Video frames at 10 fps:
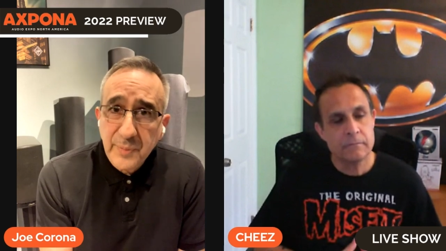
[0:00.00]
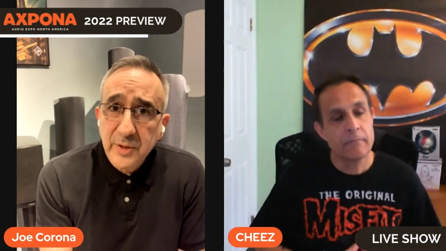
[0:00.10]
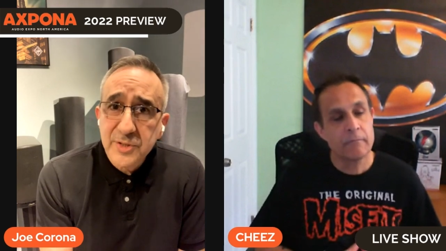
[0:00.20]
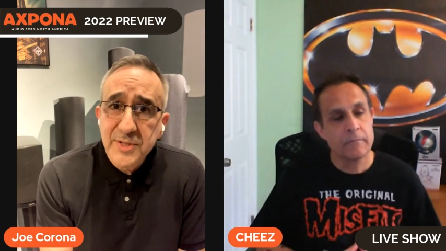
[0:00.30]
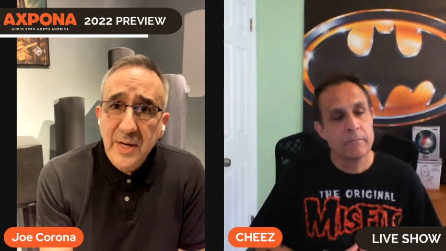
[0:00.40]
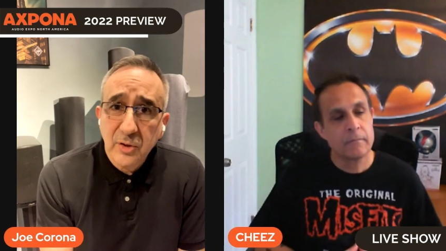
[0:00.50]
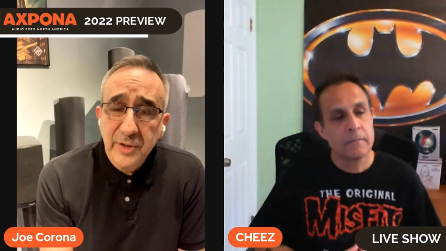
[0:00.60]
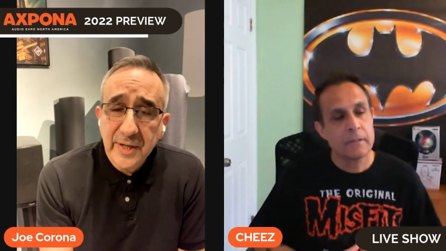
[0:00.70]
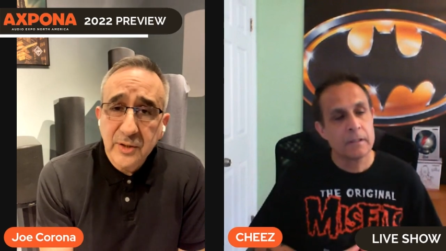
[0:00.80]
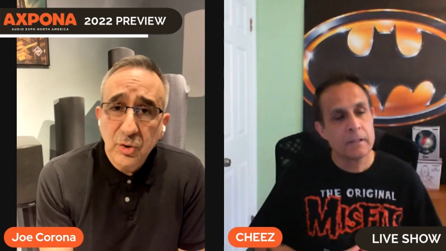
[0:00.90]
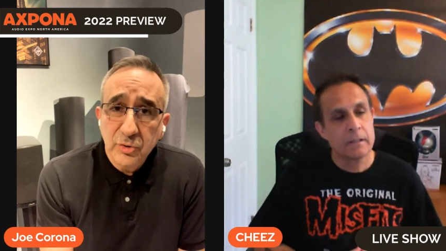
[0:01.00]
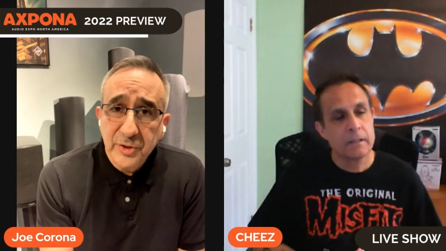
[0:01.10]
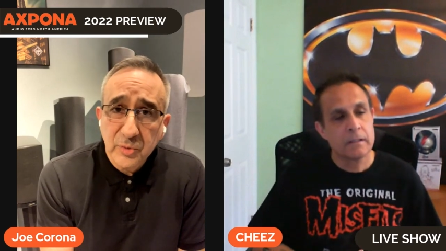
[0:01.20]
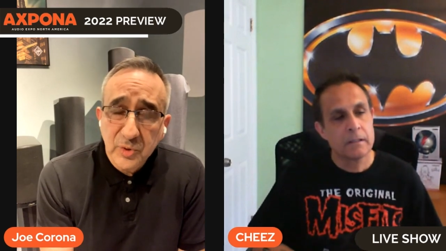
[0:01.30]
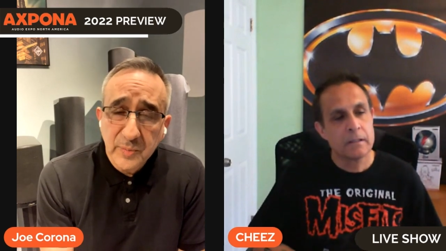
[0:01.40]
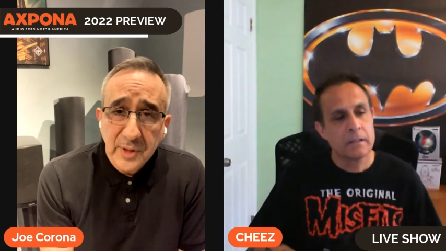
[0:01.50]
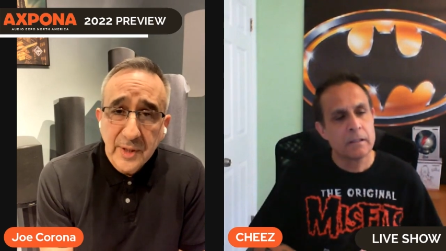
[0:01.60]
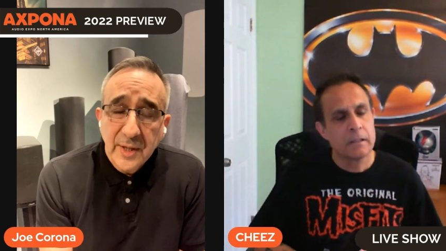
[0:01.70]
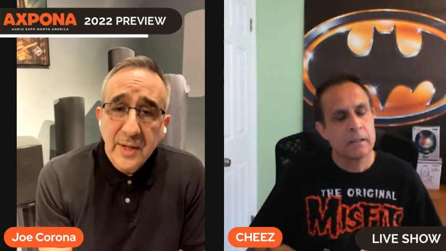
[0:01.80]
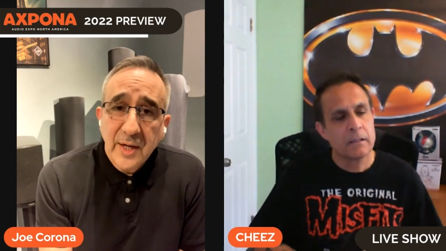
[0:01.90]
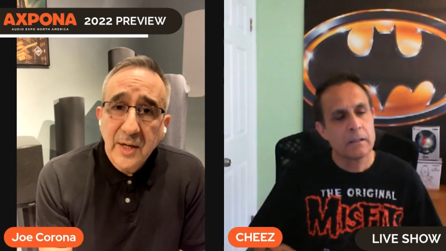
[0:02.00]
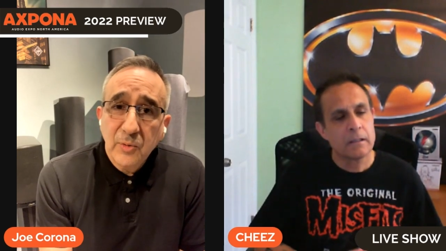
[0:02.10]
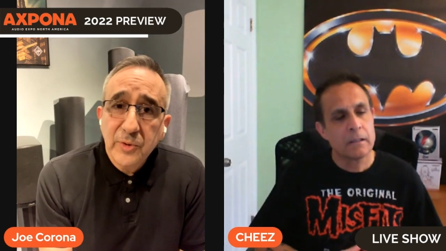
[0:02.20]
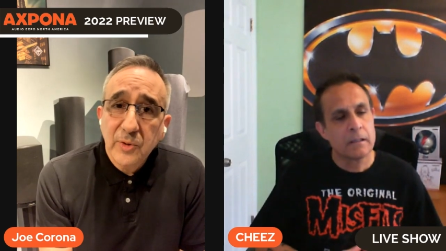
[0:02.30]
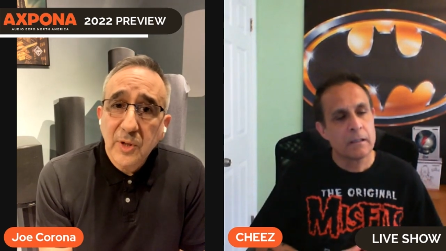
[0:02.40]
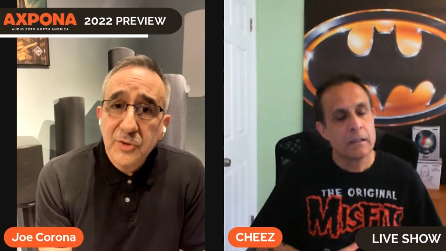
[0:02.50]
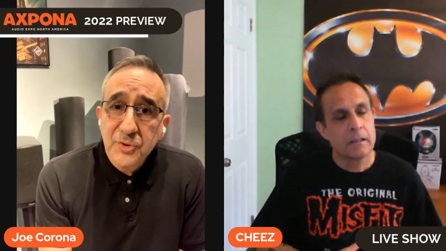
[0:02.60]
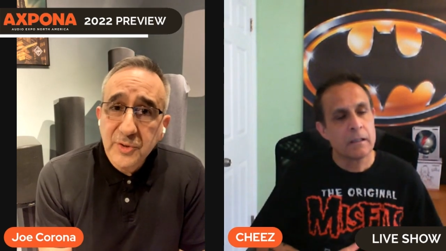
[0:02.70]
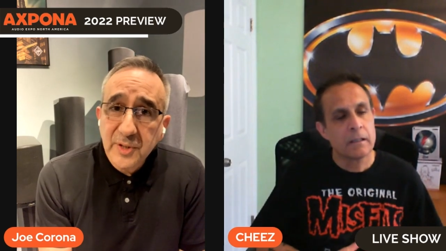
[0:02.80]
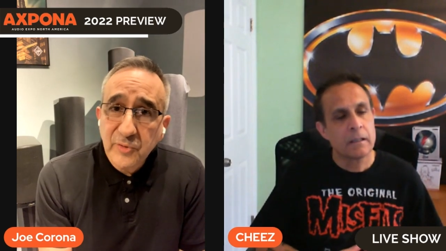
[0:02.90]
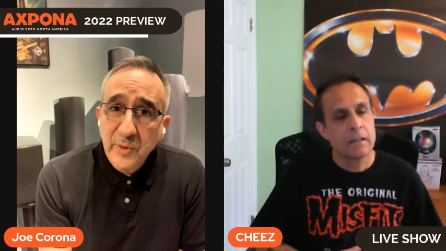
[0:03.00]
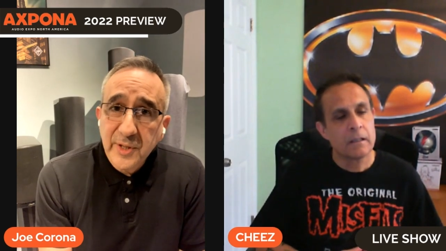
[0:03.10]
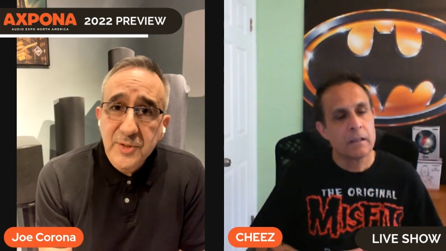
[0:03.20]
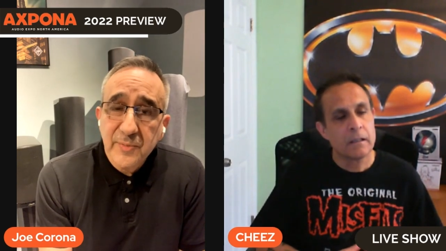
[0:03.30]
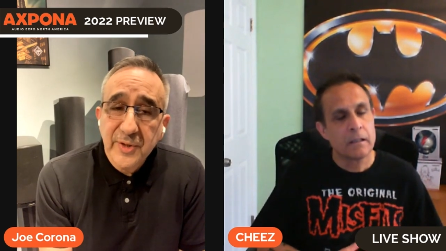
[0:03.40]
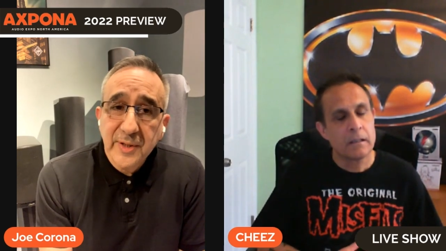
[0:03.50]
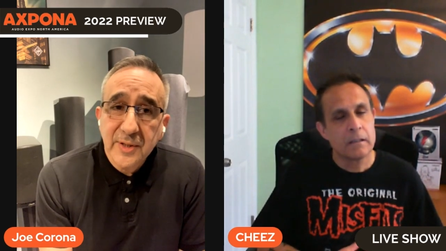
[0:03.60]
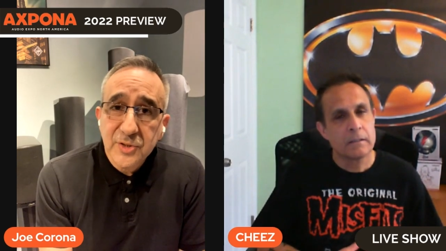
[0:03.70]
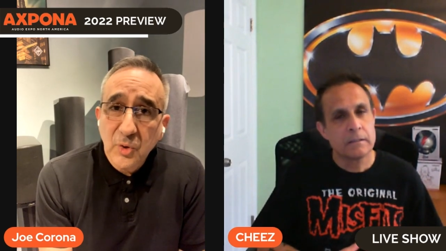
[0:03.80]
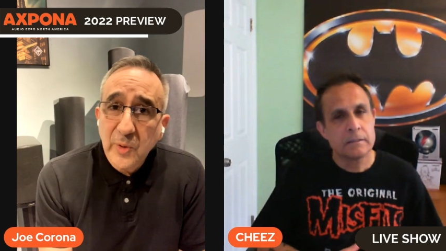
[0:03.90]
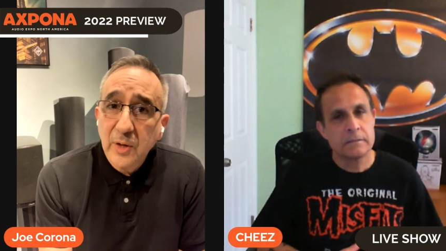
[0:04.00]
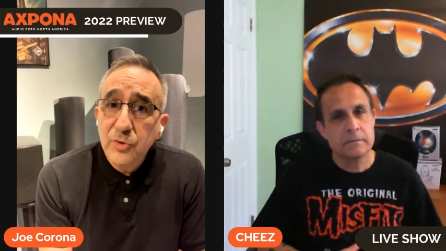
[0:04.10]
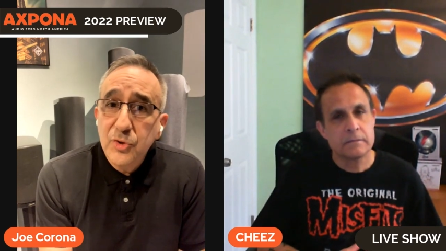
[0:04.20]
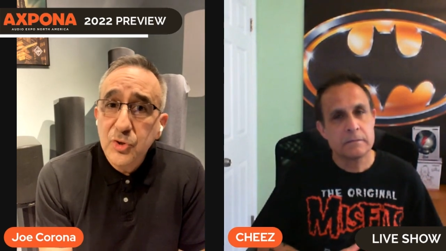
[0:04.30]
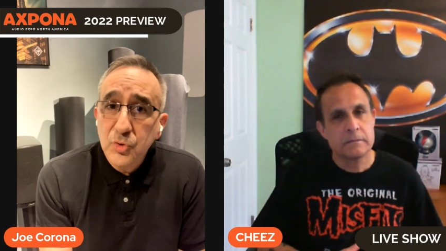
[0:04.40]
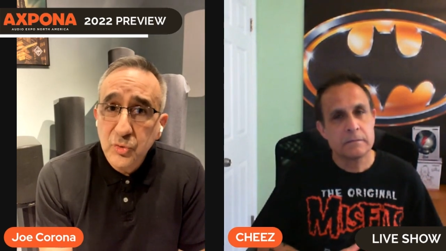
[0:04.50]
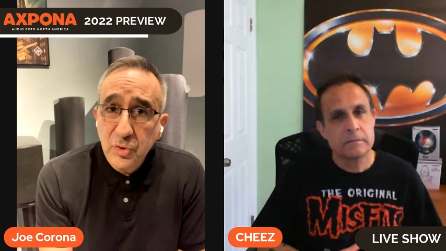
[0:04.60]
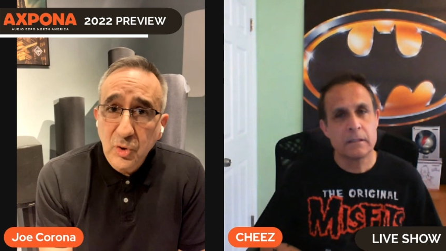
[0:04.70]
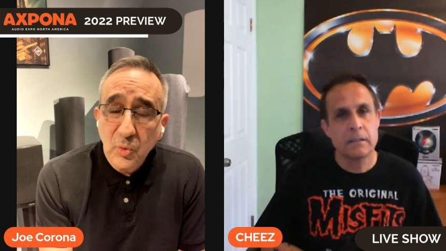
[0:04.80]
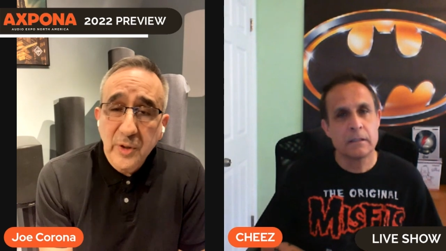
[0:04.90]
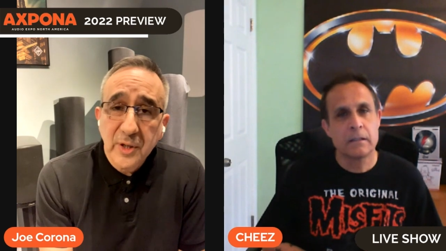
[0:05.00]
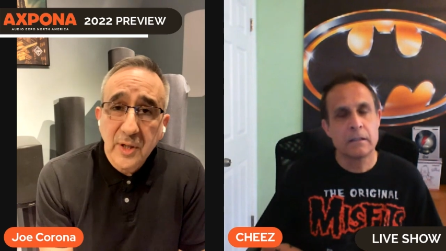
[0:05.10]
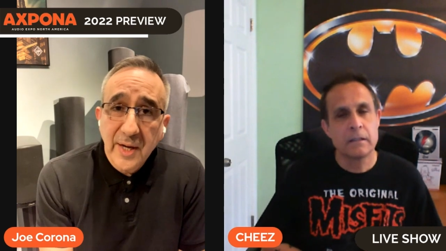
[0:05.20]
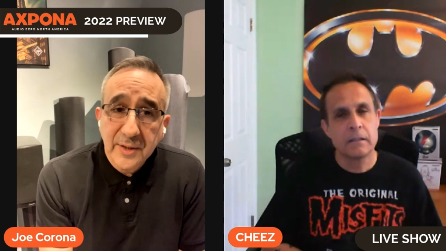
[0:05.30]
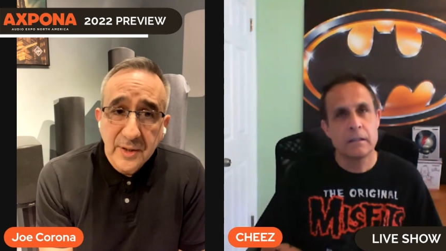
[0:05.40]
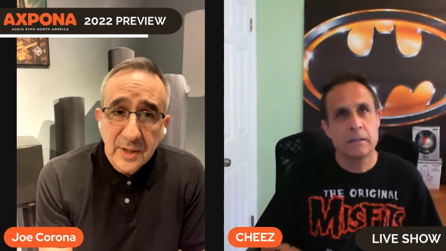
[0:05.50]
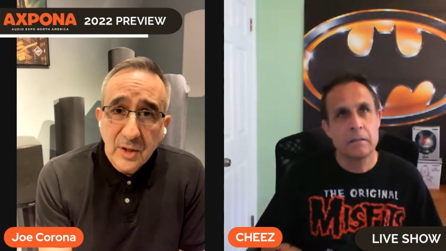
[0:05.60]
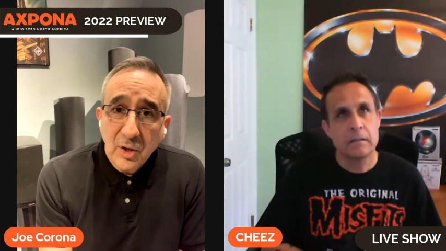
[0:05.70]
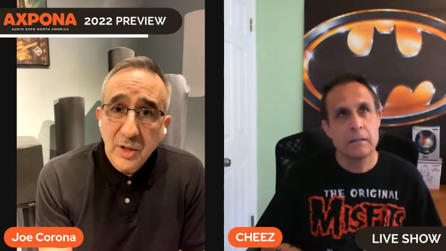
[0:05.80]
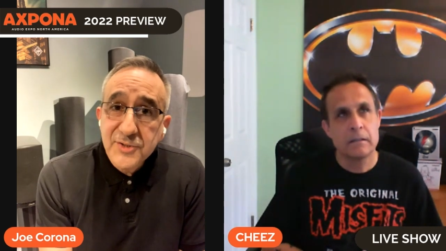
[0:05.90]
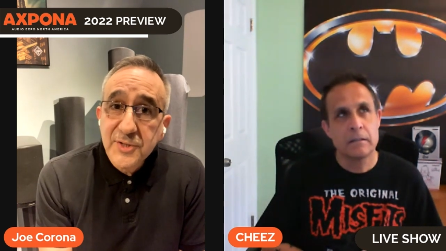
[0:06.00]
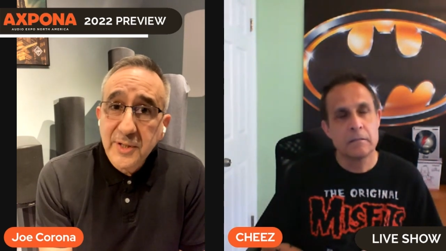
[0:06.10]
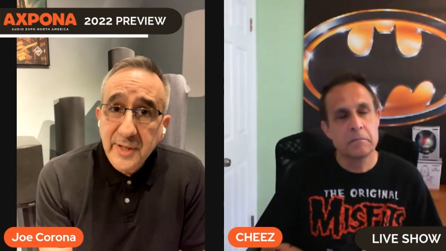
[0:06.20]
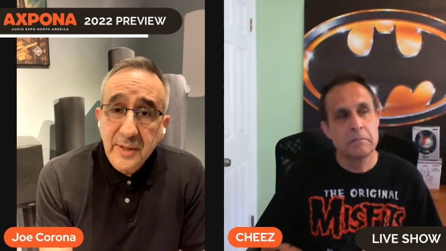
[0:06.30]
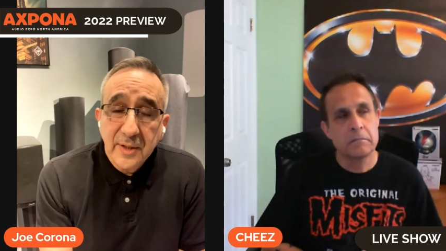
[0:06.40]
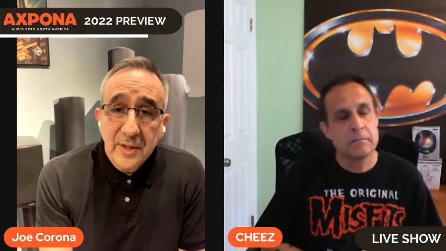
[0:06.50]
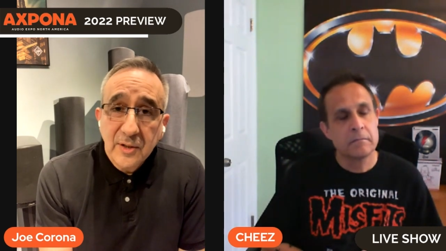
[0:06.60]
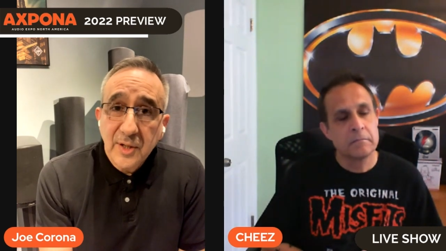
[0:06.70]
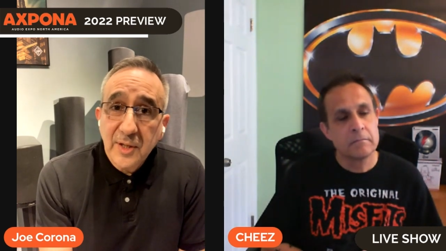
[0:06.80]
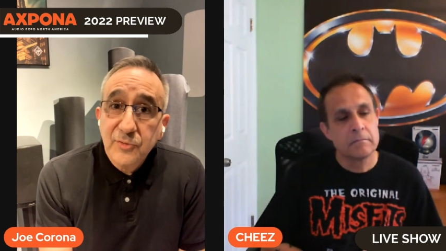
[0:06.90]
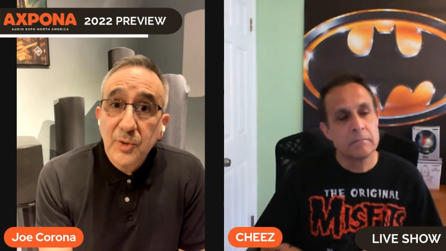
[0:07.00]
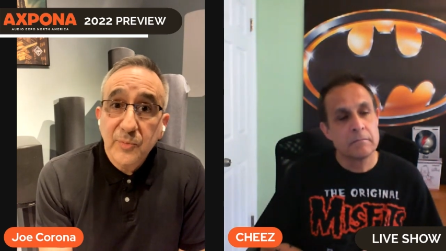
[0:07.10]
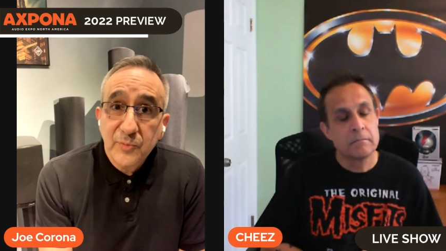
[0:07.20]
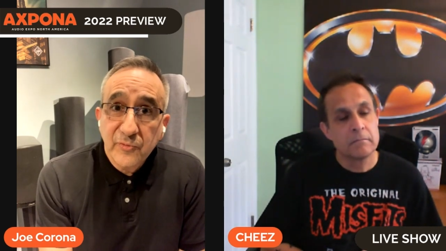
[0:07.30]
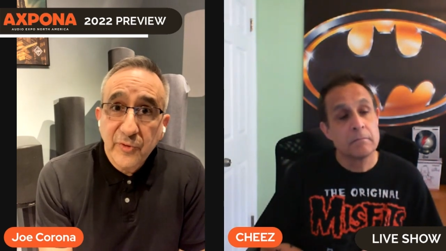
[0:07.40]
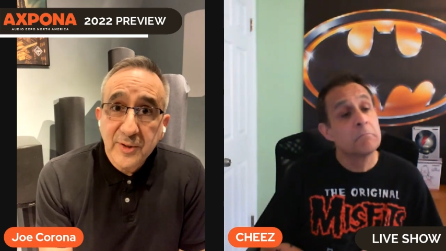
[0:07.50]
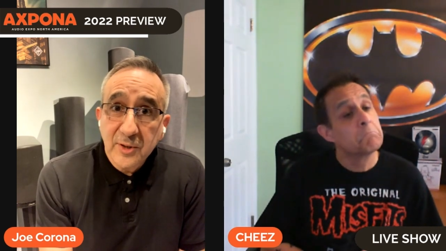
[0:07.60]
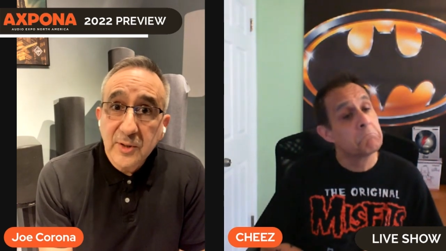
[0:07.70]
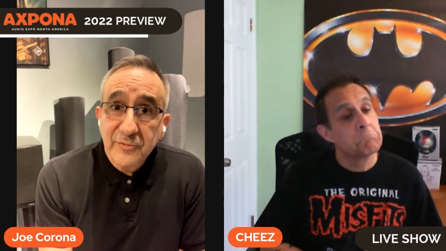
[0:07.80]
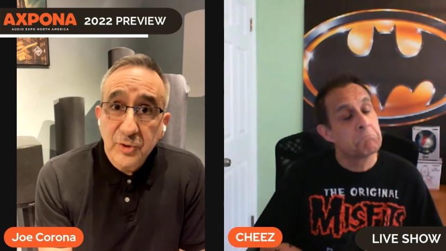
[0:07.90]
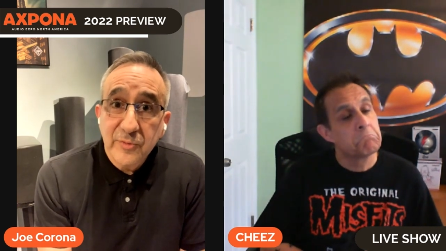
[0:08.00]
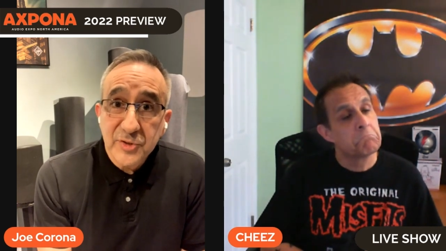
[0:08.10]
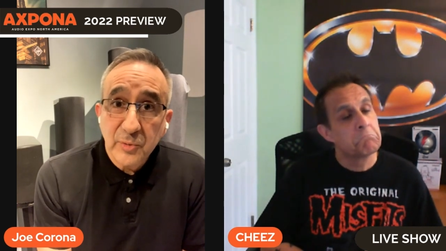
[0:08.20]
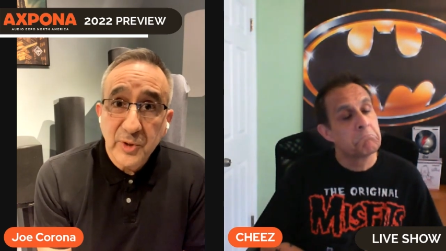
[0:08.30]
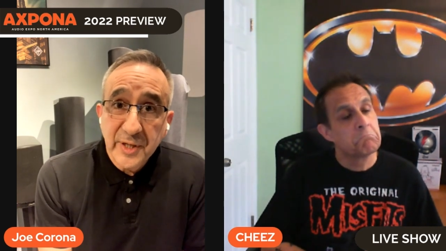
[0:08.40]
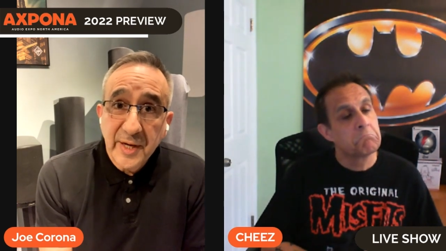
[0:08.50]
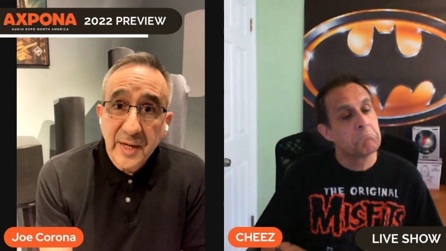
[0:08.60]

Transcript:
Speaker 1: Parasound and GoldenEar room. Uh, we will also give away some things around noon or one o'clock on Sunday, uh, some fun little leftovers that we're going to